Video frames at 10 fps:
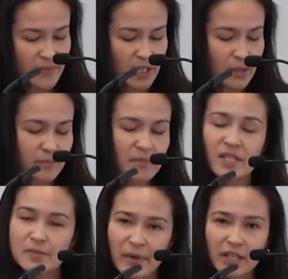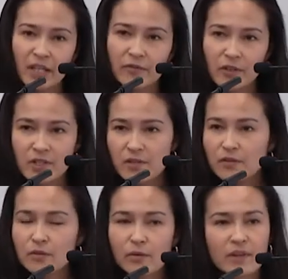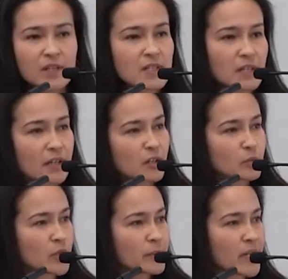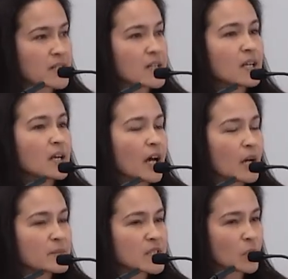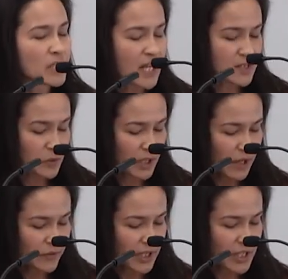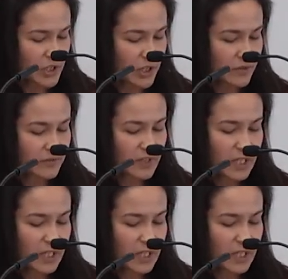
um, despite efforts through things like the World Bank's um, Stolen Asset Recovery Initiative.